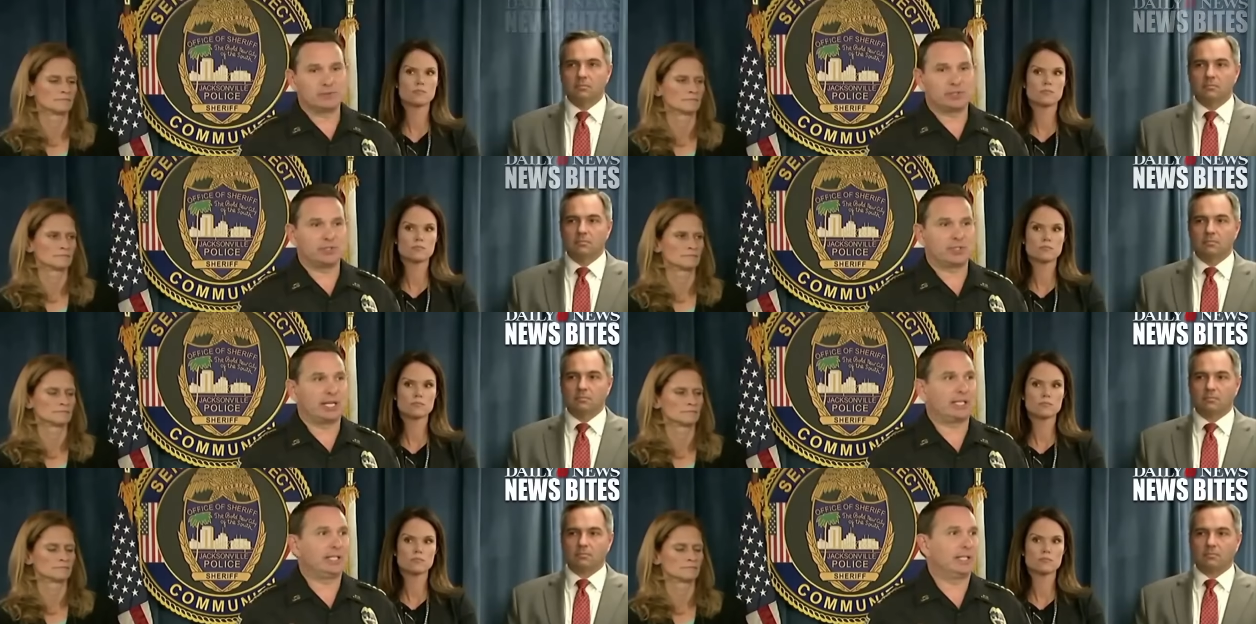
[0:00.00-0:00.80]
Speaker 1: she's
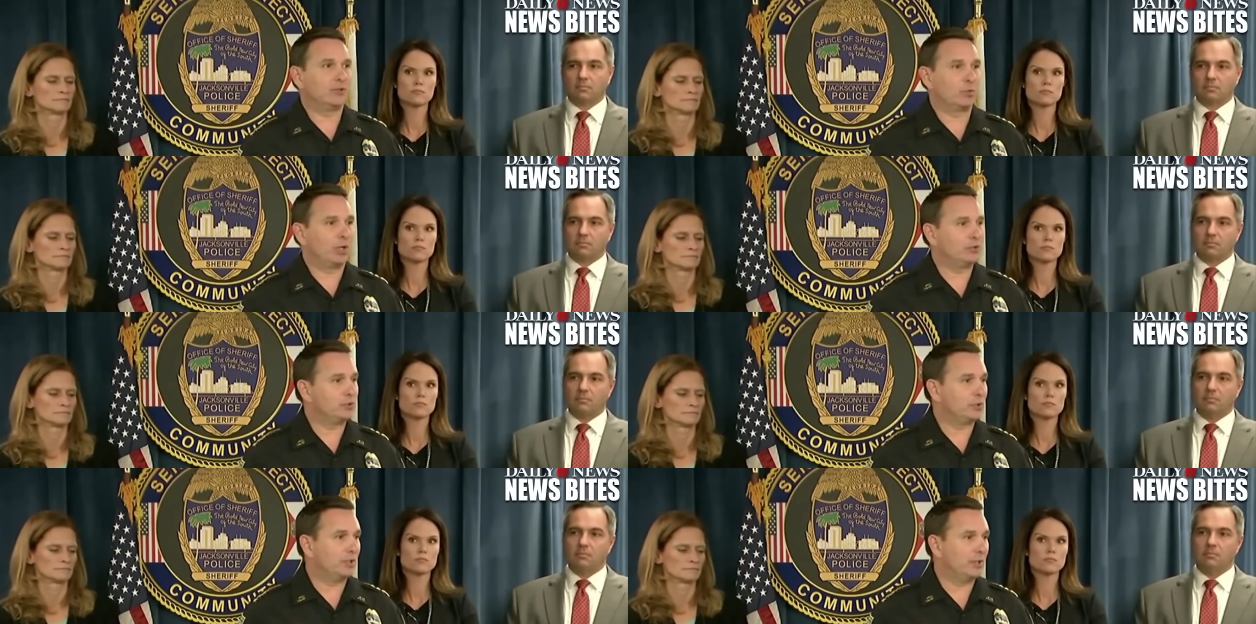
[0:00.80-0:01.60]
taking it as well
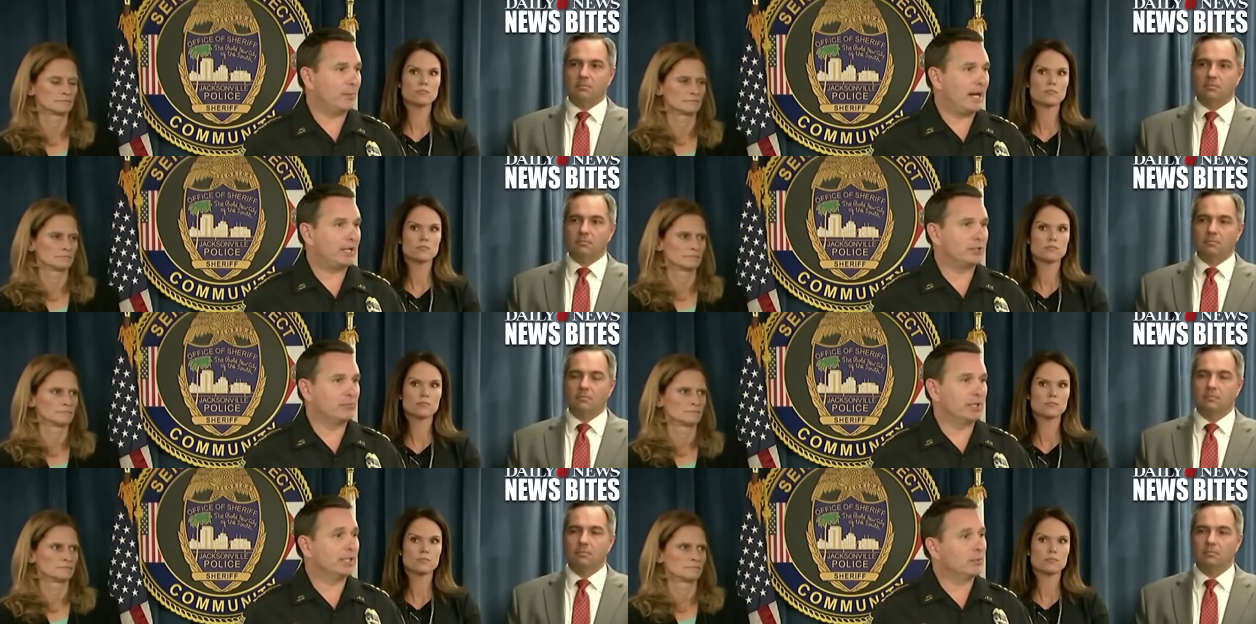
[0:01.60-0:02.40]
as you could
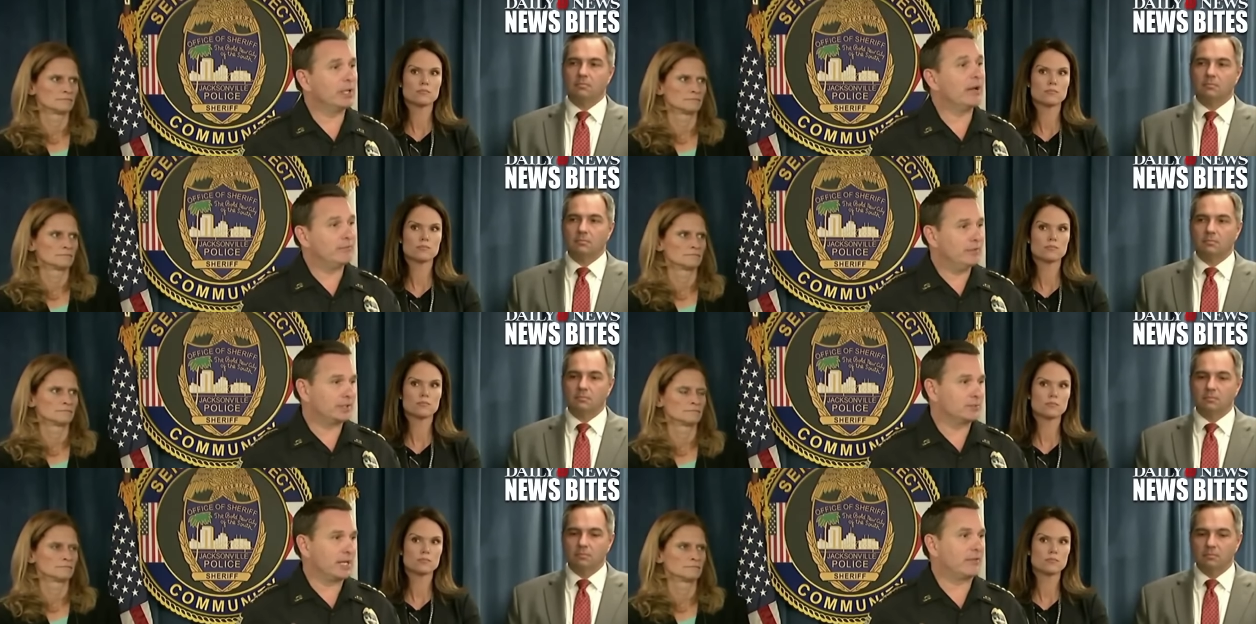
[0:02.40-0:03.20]
imagine. But again, we have
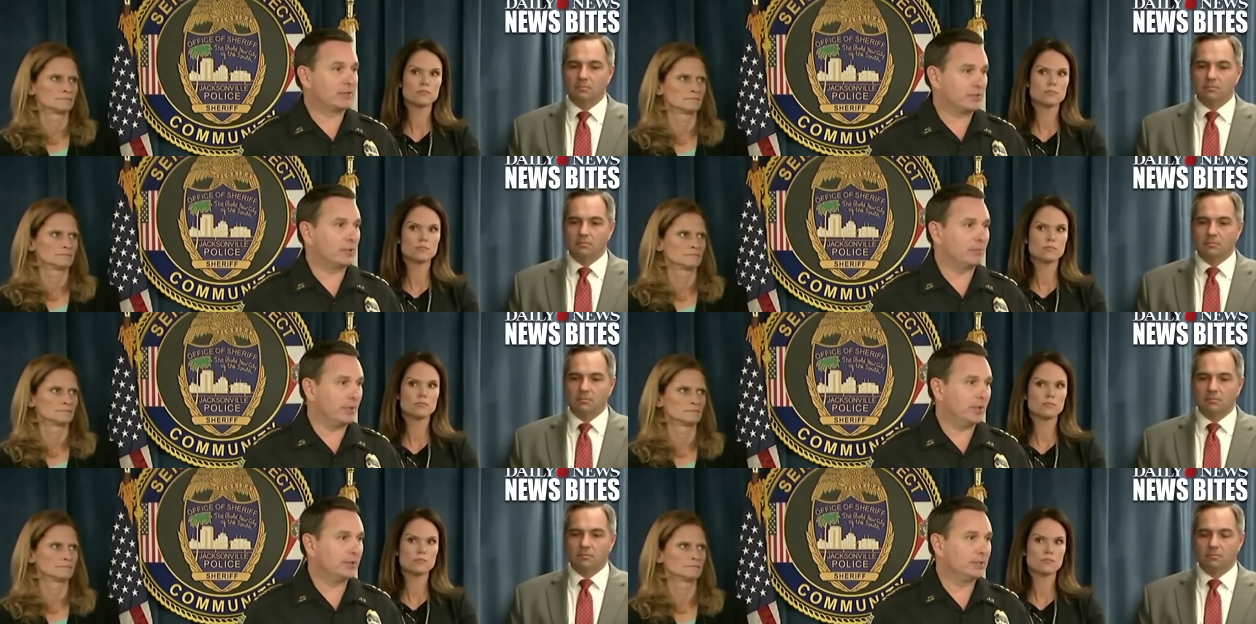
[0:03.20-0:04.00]
victims advocates
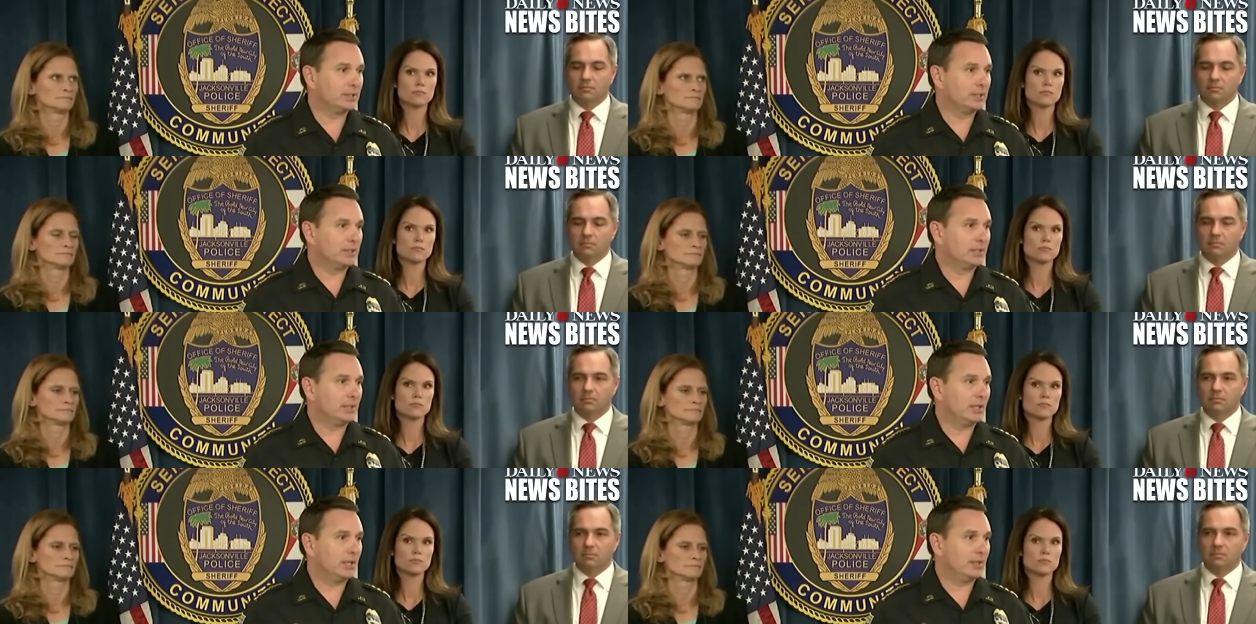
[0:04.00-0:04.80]
up there.
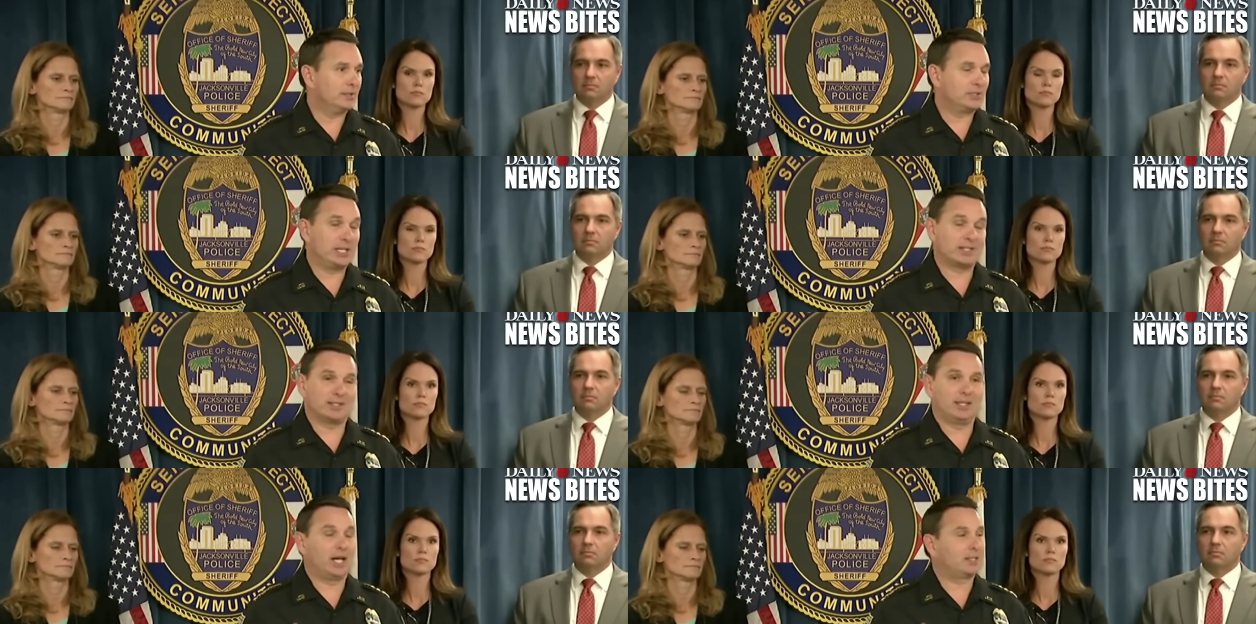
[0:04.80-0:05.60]
Uh, she
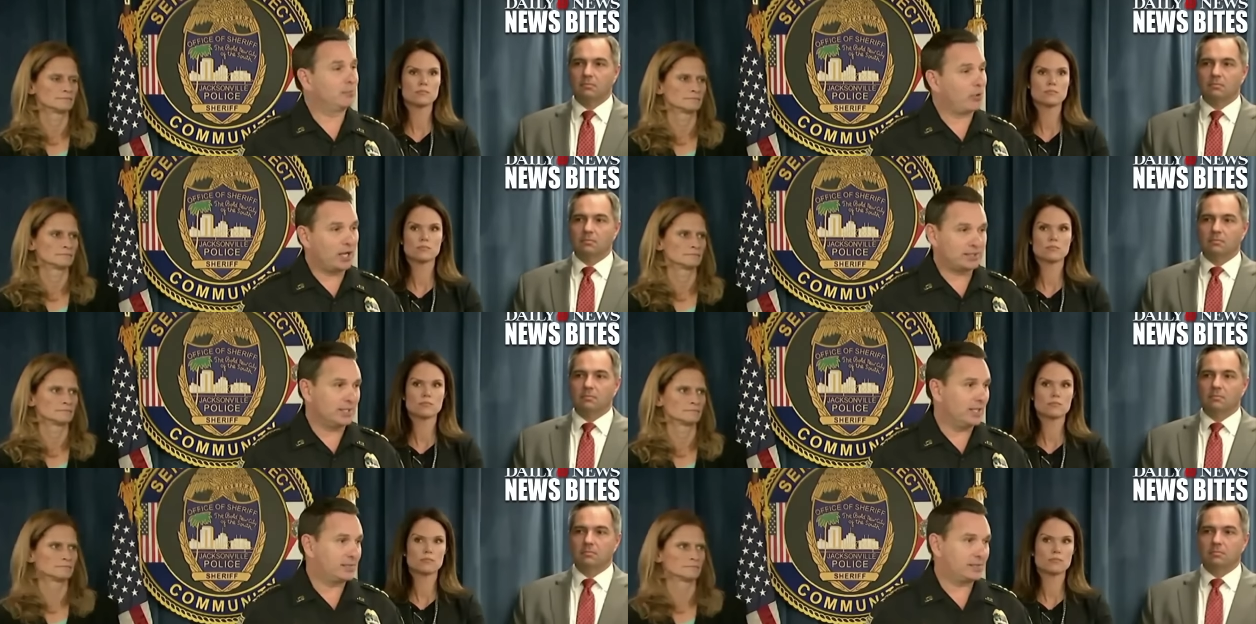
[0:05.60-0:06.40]
has a lot to
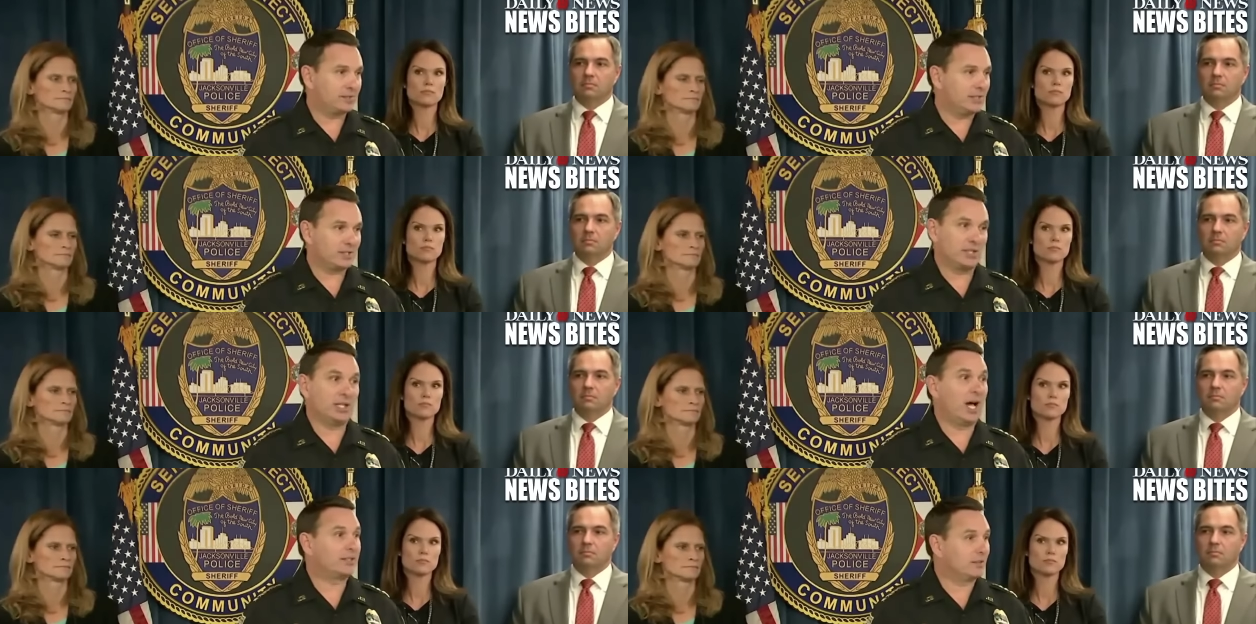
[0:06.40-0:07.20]
process. She has
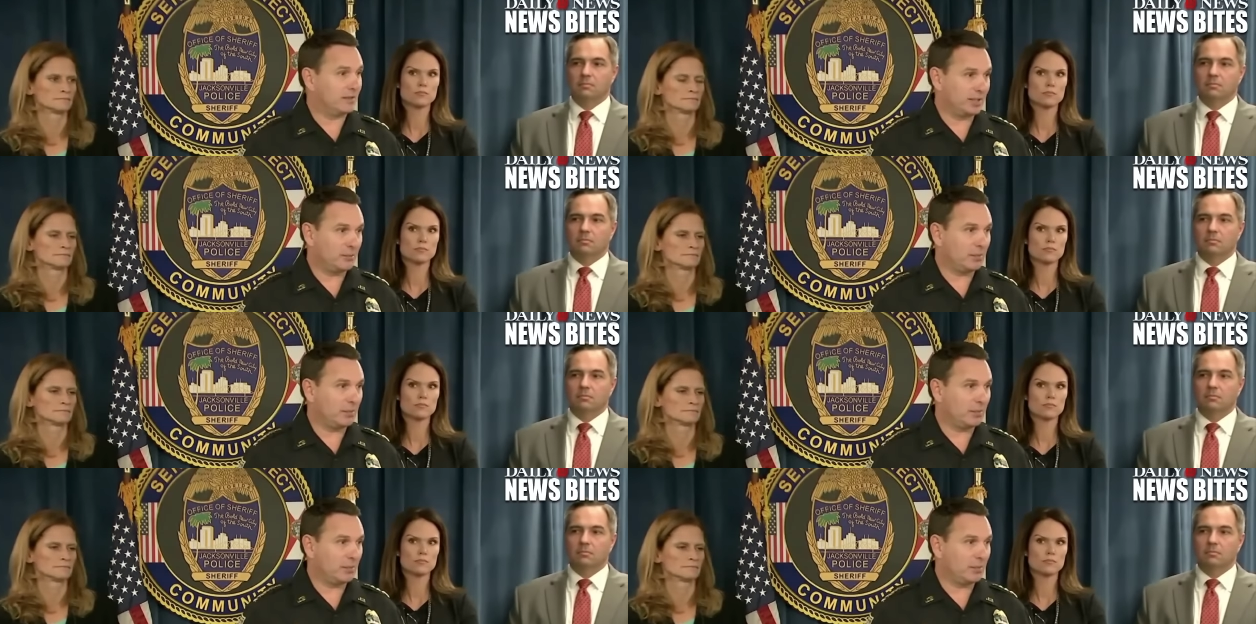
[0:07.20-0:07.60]
a lot to think